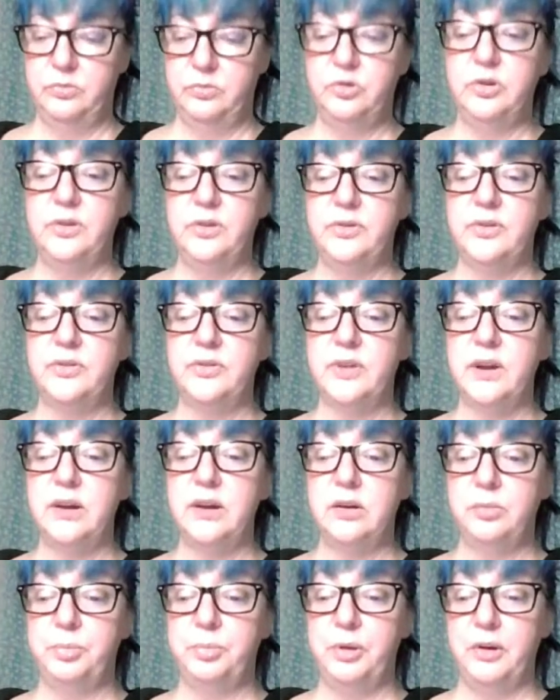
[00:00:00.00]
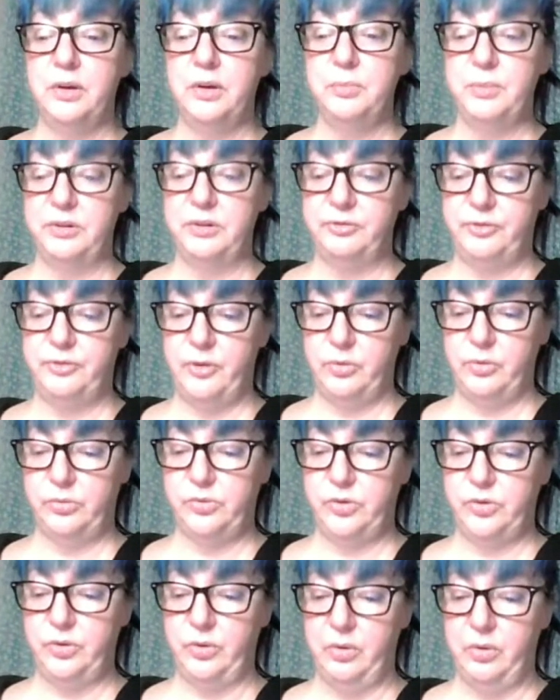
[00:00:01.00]
Jesus, I need to plug in my phone
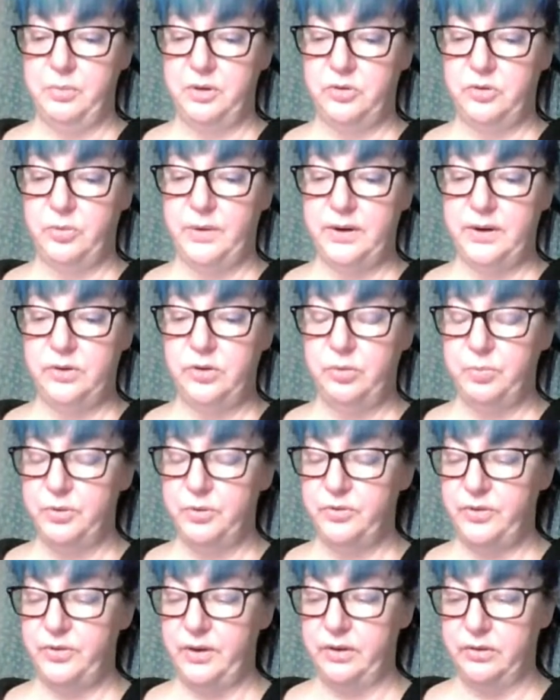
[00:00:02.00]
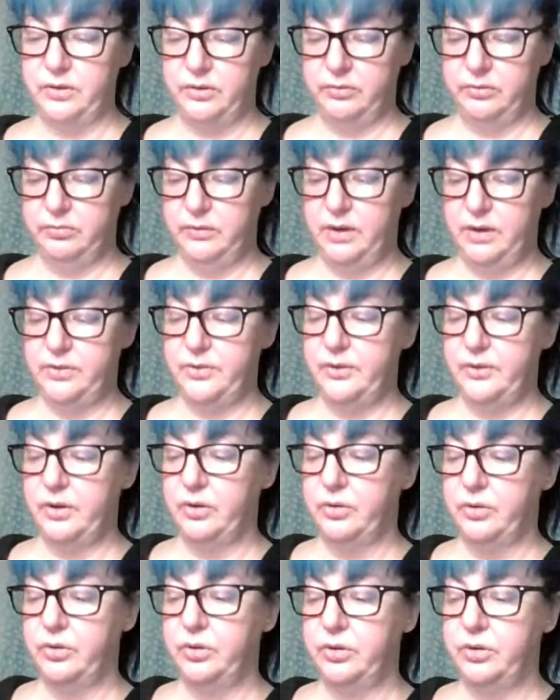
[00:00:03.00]
too. I'm at 22%. That's
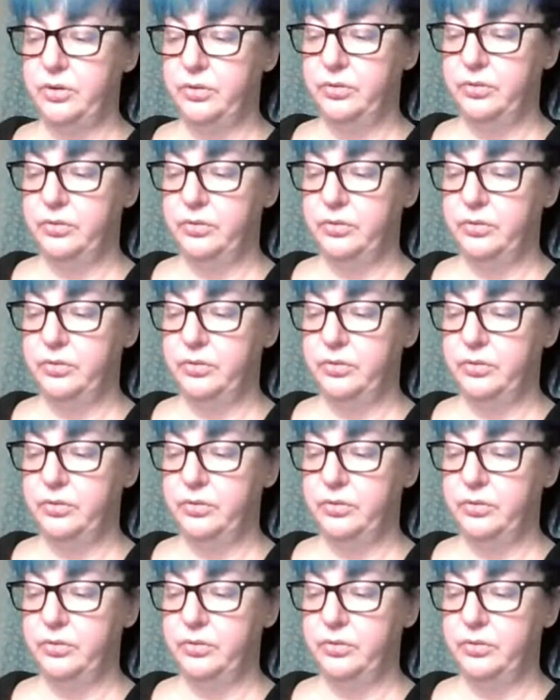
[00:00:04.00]
not good.